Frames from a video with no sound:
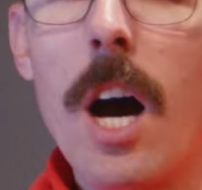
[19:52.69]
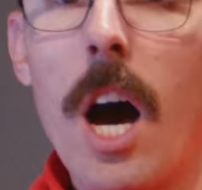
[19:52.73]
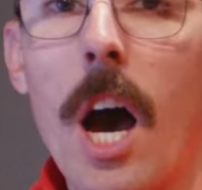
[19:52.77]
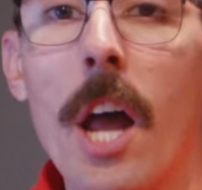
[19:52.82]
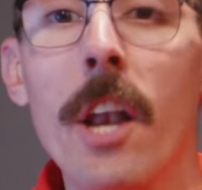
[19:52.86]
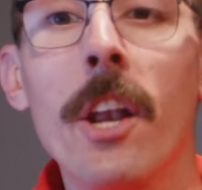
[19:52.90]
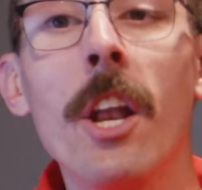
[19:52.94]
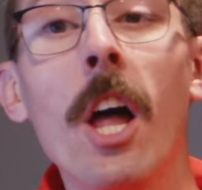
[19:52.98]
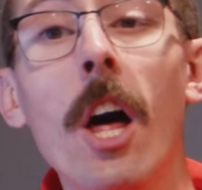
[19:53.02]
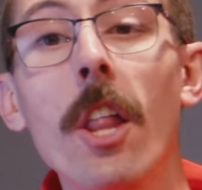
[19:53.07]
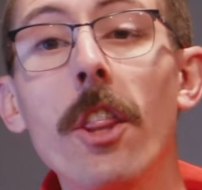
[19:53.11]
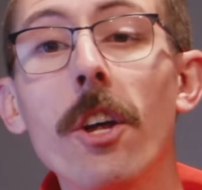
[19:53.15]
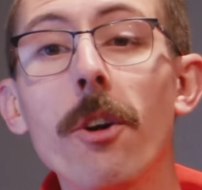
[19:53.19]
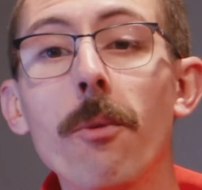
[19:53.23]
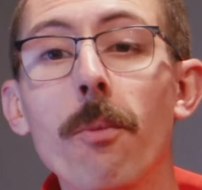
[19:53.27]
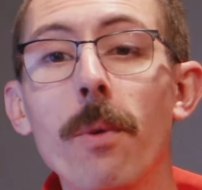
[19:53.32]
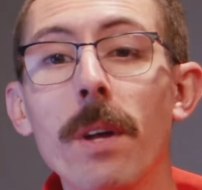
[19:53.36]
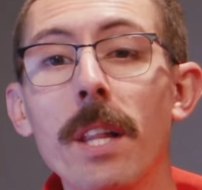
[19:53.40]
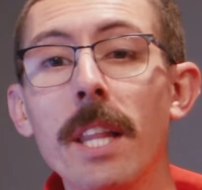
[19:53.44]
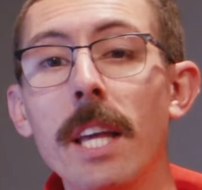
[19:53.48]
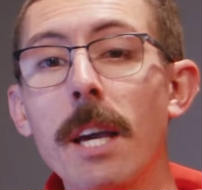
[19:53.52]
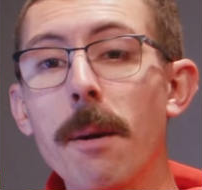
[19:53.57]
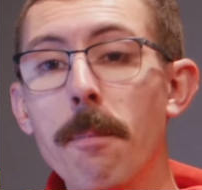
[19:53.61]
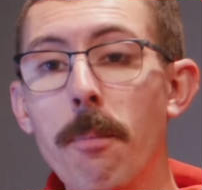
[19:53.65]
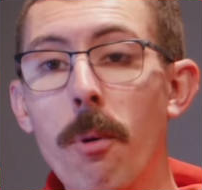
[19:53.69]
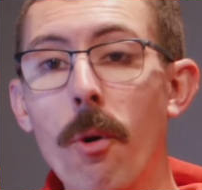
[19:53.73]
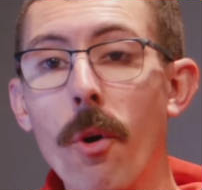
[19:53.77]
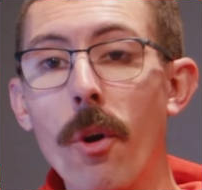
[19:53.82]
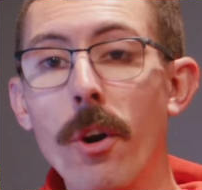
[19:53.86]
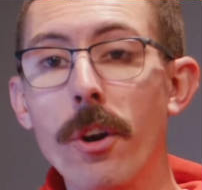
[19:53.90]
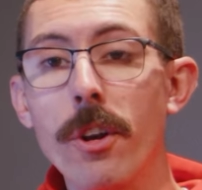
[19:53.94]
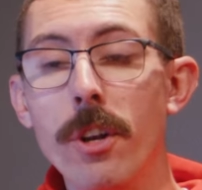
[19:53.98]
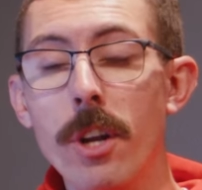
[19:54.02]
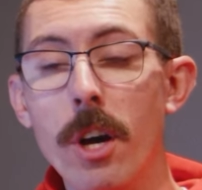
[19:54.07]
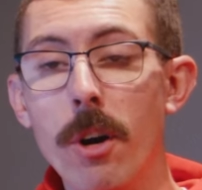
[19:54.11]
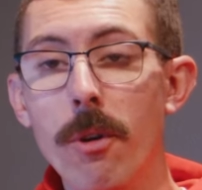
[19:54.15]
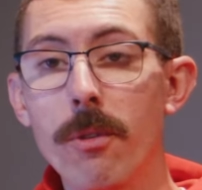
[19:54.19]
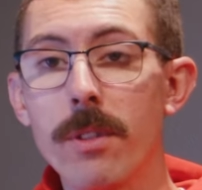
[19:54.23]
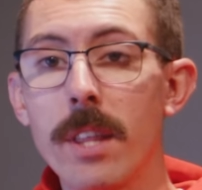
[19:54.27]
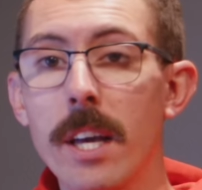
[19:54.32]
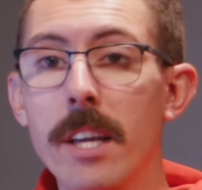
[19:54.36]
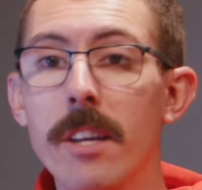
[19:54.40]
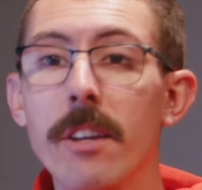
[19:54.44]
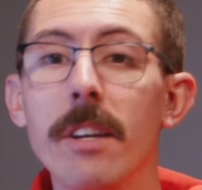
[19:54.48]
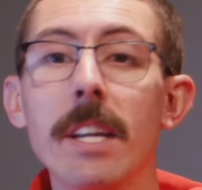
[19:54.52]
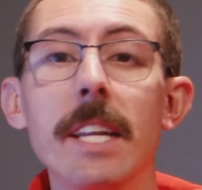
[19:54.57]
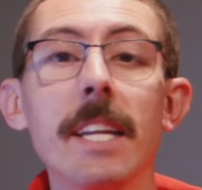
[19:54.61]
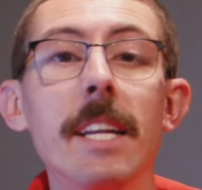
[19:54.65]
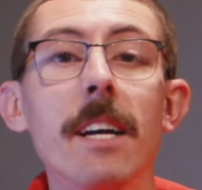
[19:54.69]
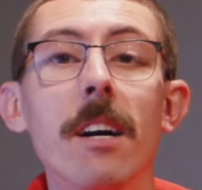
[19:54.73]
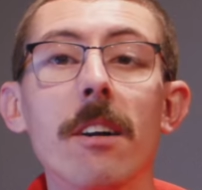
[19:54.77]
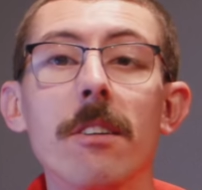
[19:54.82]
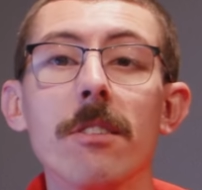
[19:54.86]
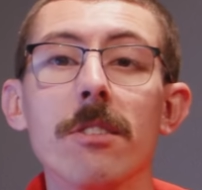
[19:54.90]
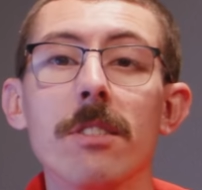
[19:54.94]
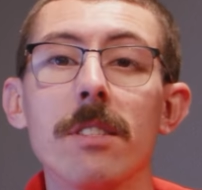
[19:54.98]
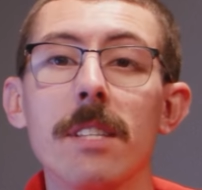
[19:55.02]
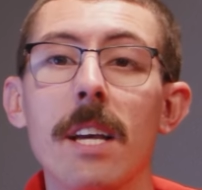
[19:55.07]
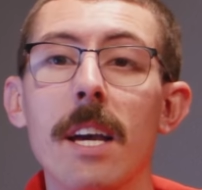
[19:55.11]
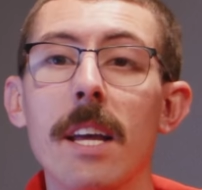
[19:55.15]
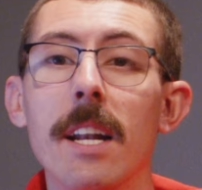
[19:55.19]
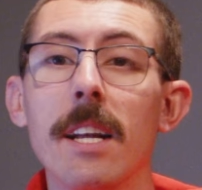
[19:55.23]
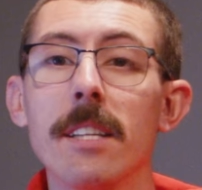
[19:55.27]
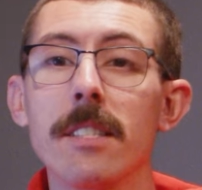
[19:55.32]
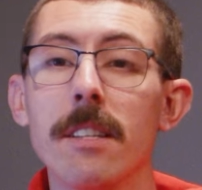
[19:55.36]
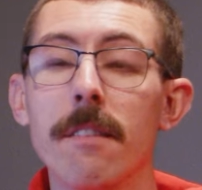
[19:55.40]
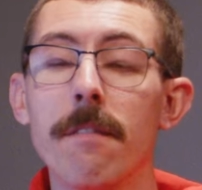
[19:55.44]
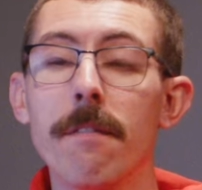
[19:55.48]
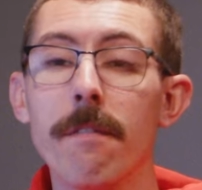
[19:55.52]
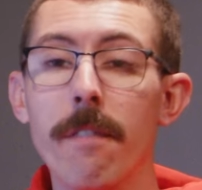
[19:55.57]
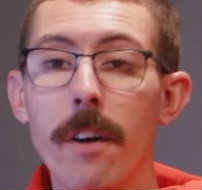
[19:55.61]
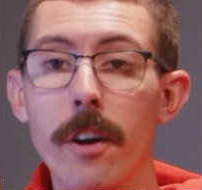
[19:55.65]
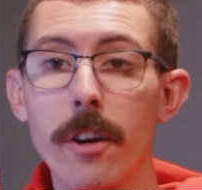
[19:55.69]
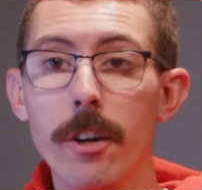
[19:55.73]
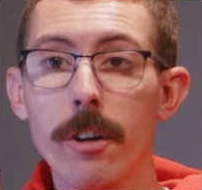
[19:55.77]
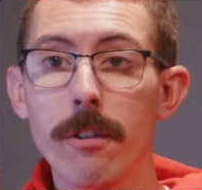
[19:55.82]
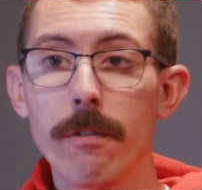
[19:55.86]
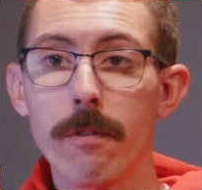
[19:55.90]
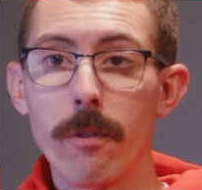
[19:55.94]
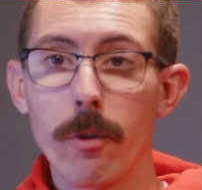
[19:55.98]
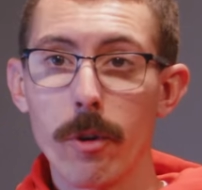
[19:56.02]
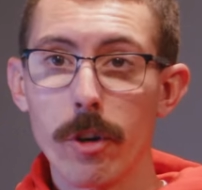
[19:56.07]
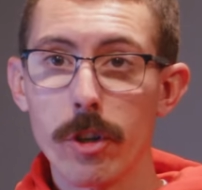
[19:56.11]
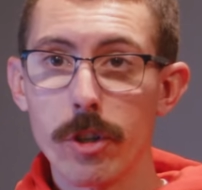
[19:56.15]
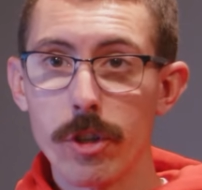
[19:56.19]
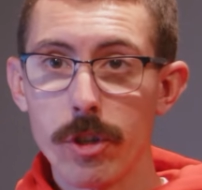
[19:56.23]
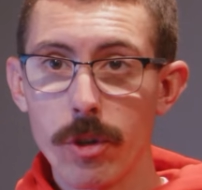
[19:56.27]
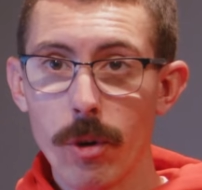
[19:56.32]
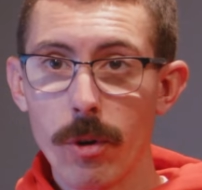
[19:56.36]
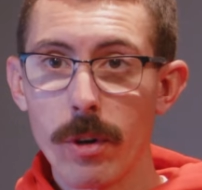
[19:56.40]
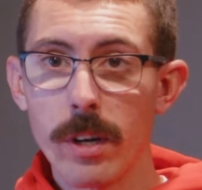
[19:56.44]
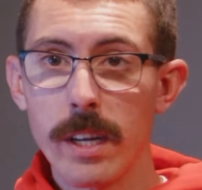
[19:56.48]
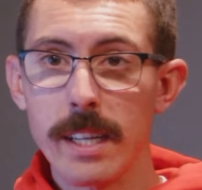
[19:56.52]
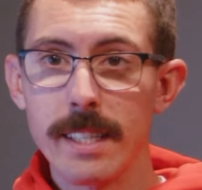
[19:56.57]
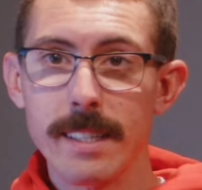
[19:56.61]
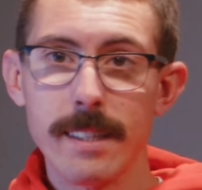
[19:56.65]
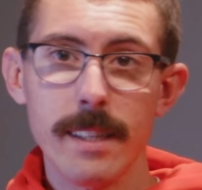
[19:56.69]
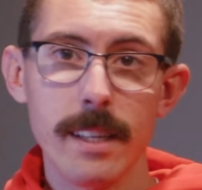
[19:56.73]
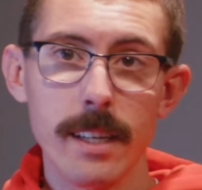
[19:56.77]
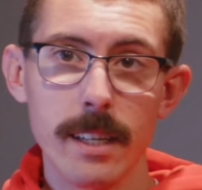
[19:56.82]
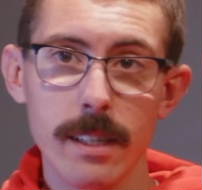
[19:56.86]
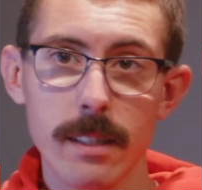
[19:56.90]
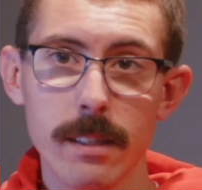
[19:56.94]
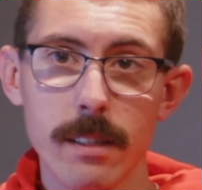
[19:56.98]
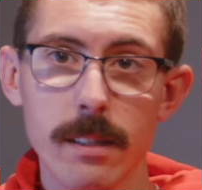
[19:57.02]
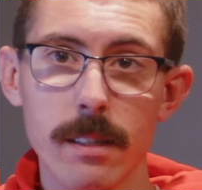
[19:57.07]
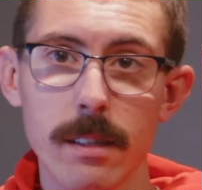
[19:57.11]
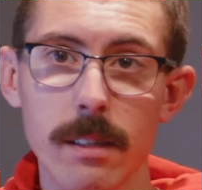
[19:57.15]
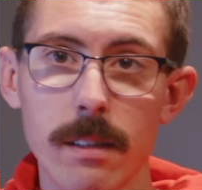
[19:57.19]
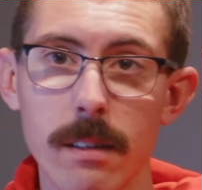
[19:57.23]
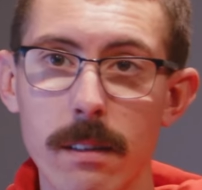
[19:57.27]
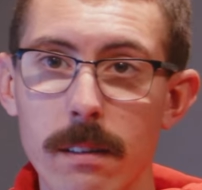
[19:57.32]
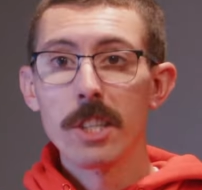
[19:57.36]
Another really important note that you need to understand as a funder for a short is this.